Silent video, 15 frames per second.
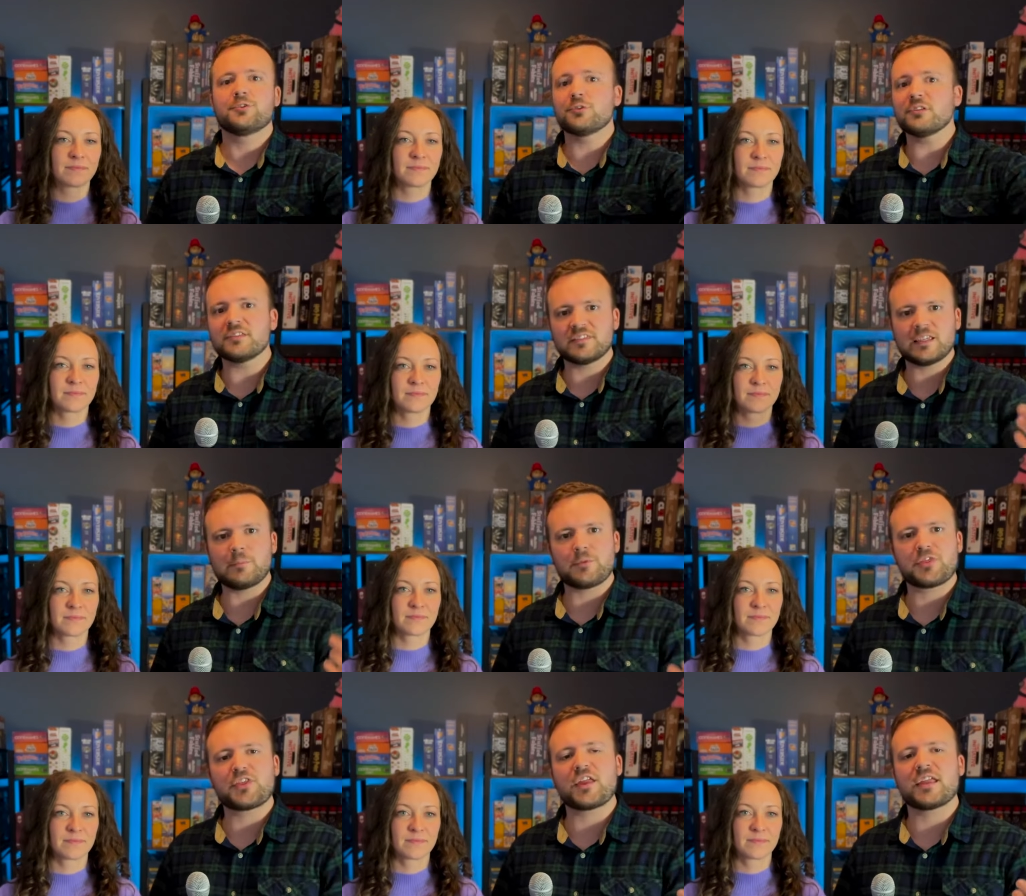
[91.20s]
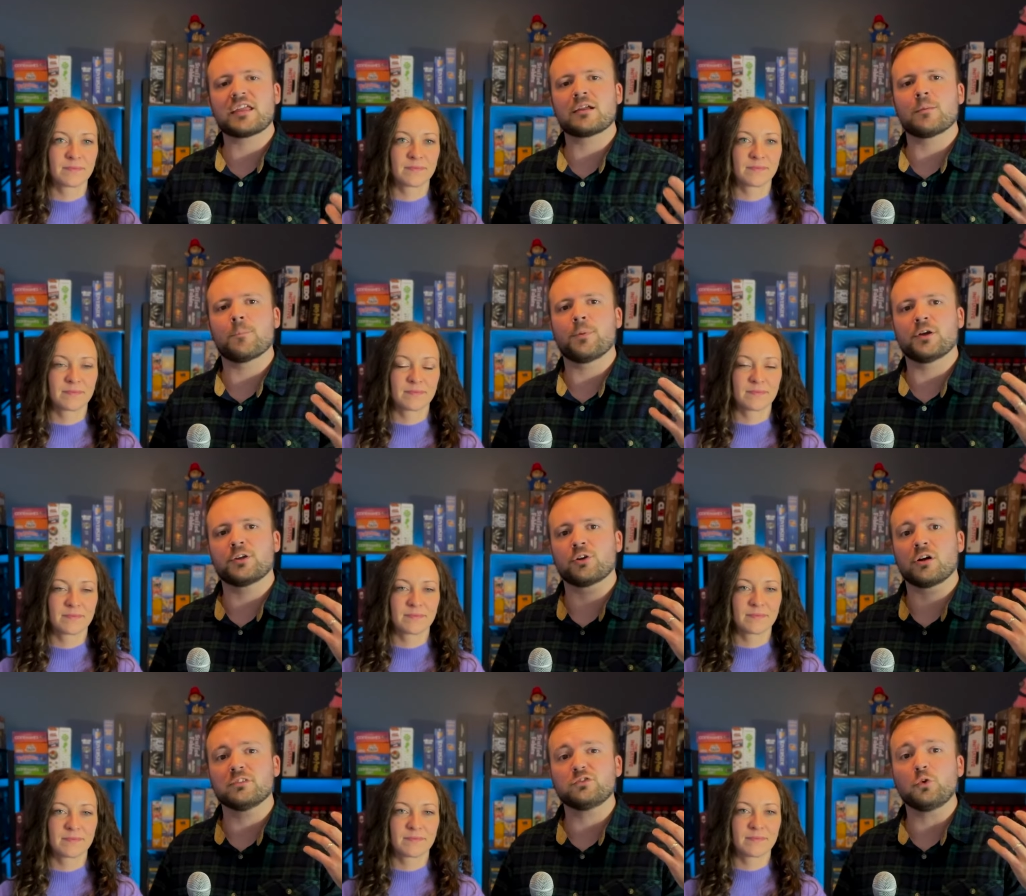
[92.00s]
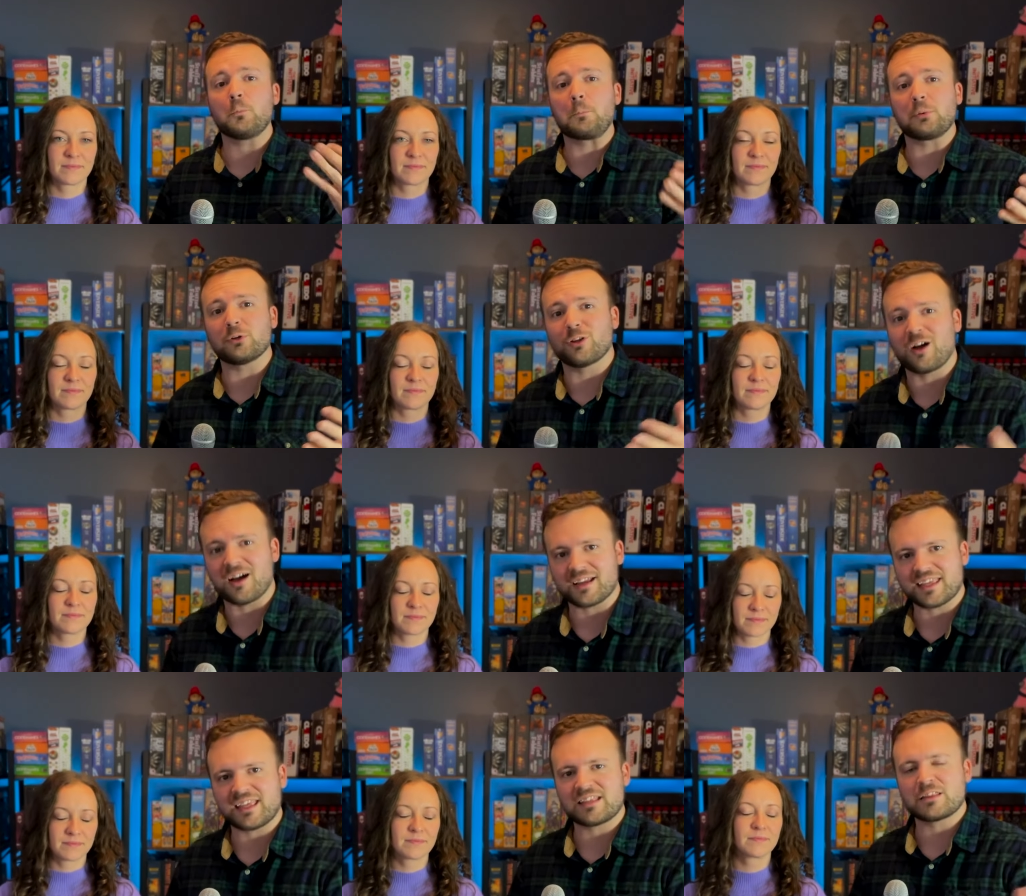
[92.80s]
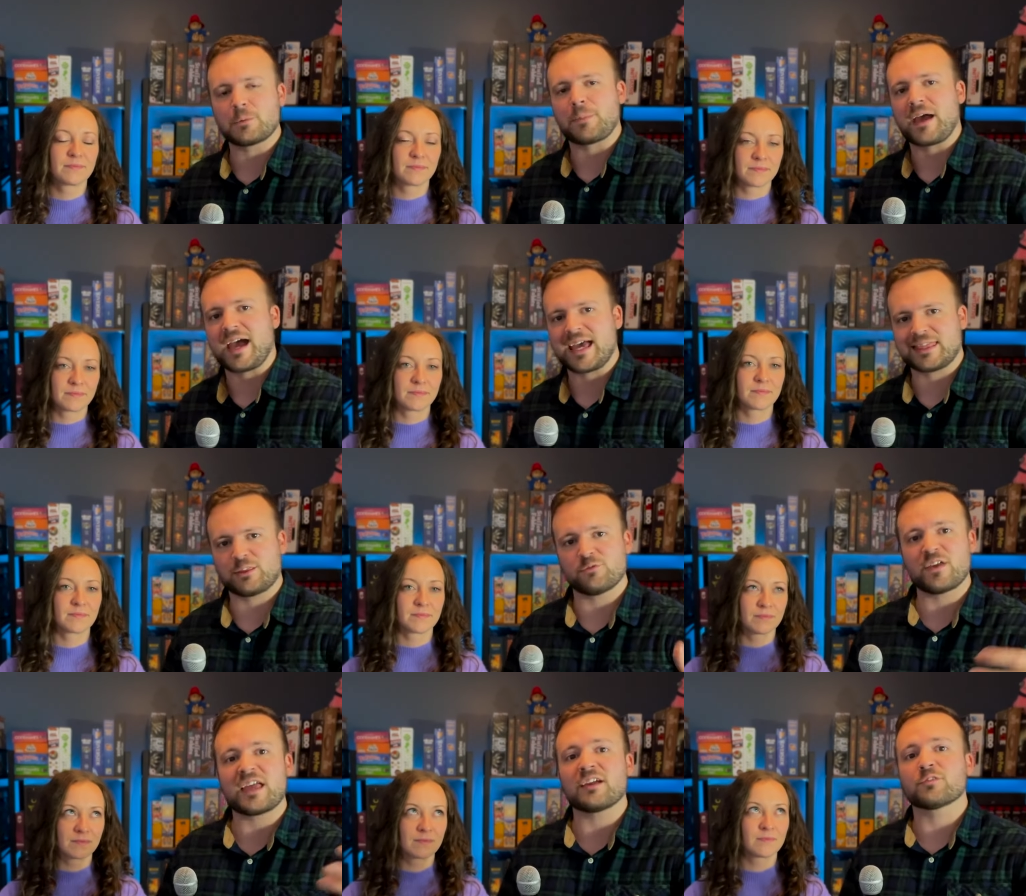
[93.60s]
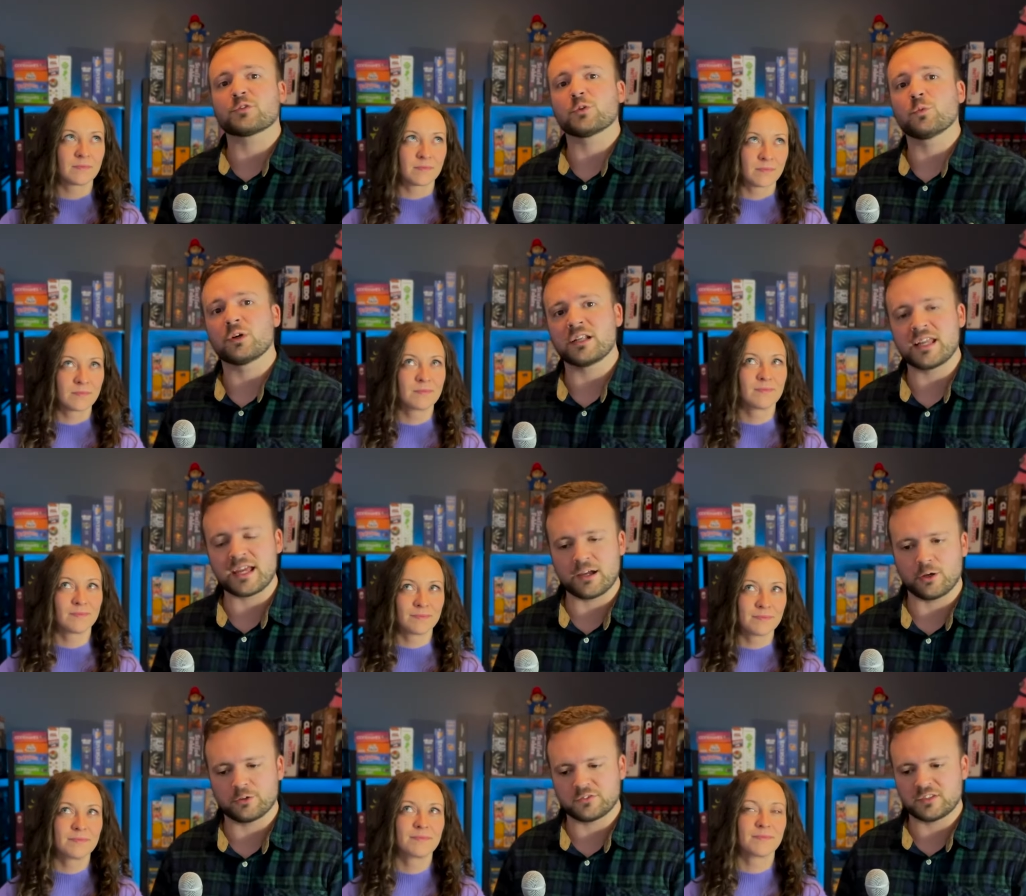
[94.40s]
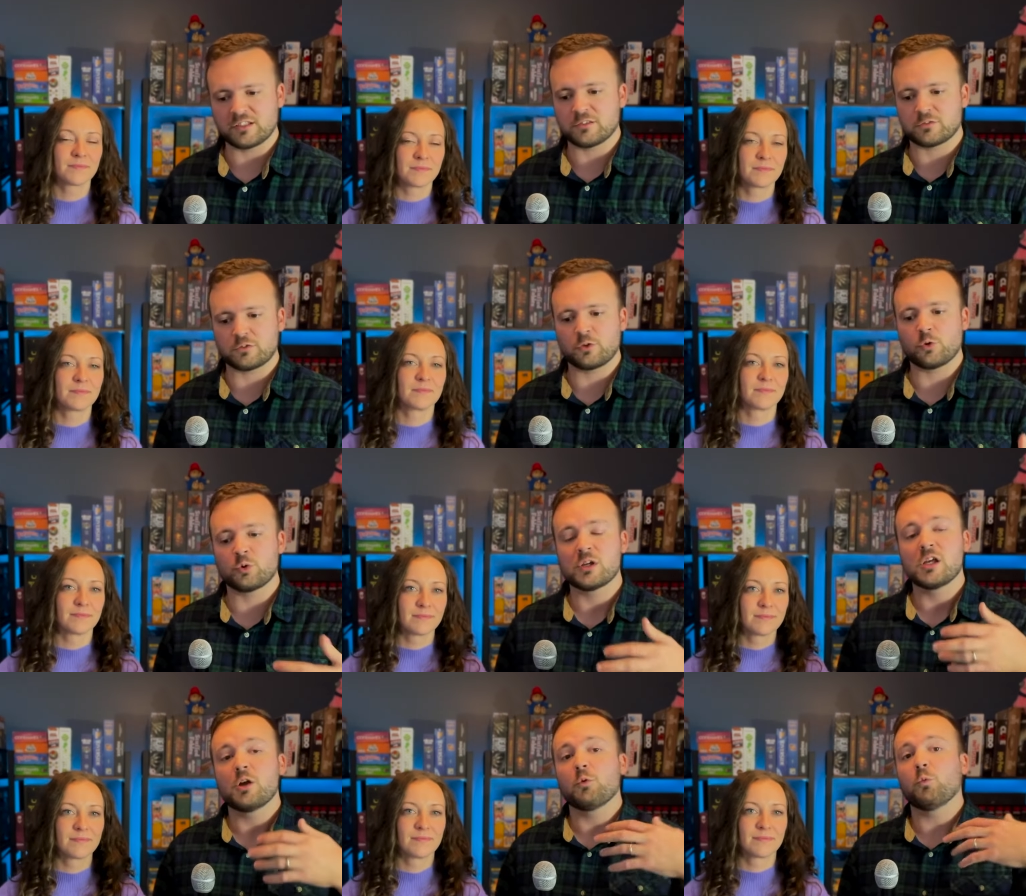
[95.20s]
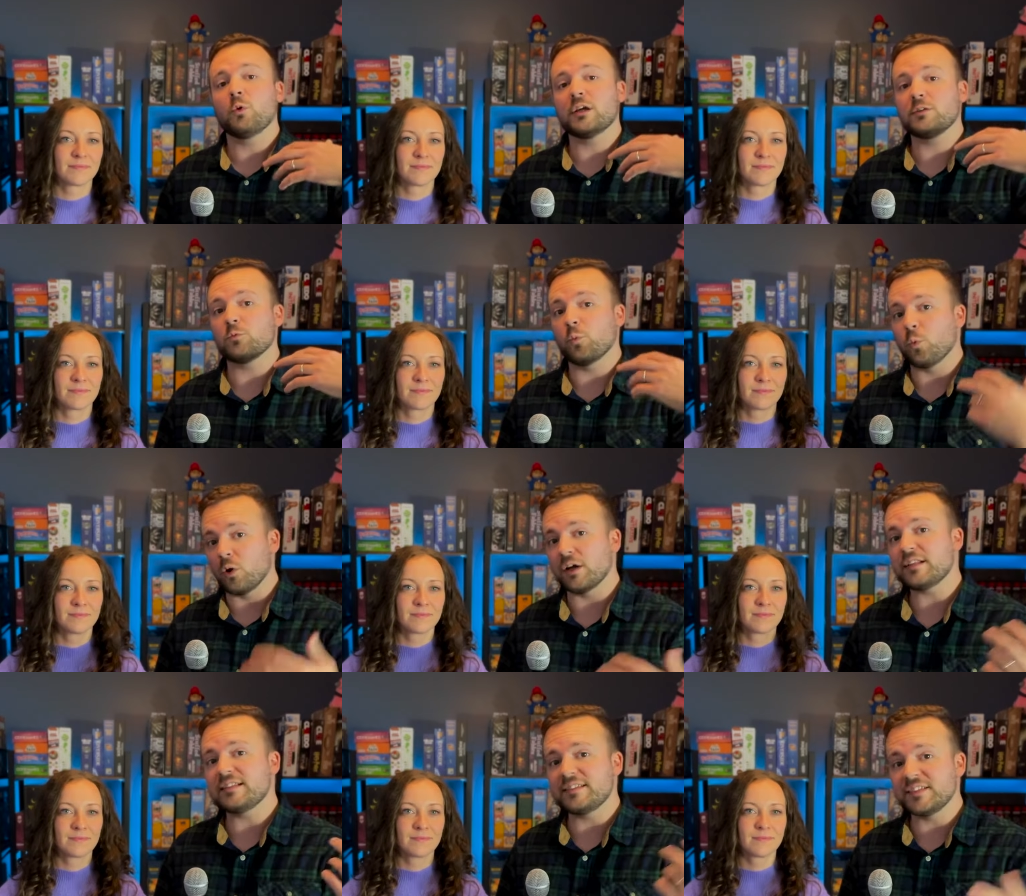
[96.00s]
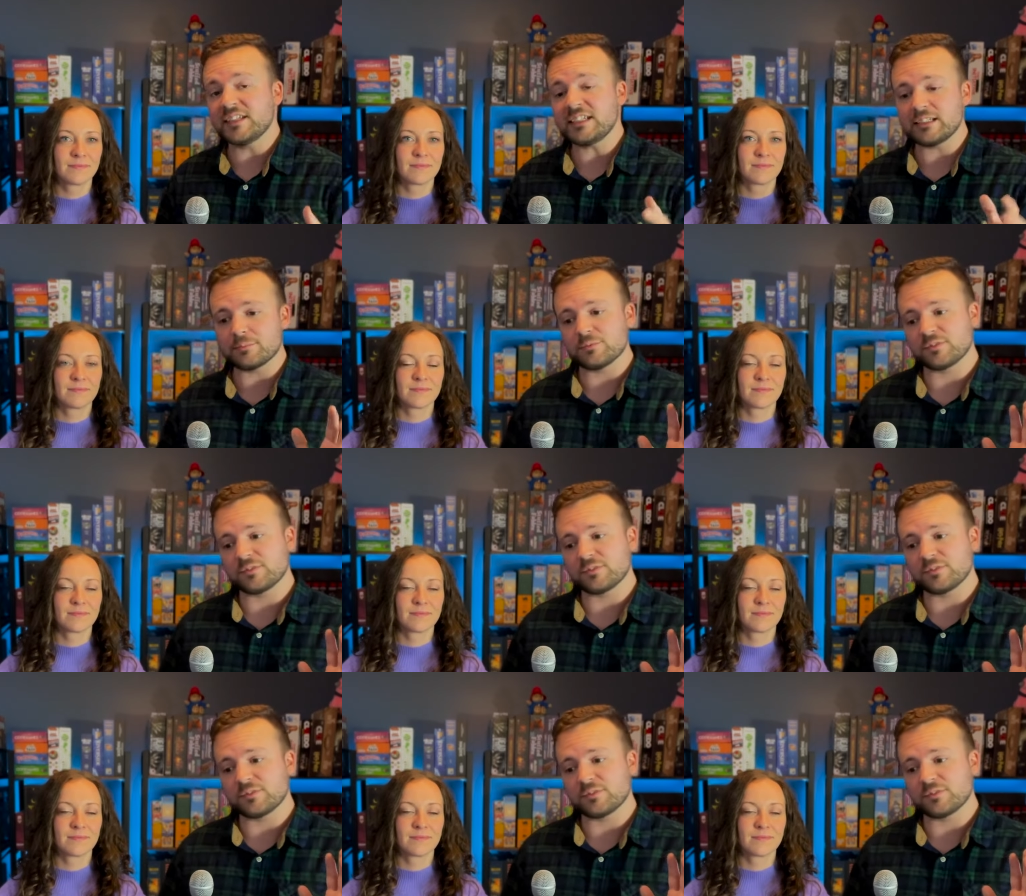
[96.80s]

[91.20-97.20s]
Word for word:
Speaker 1: doing the same thing, but you're also blocking the path of everyone else. And so when one team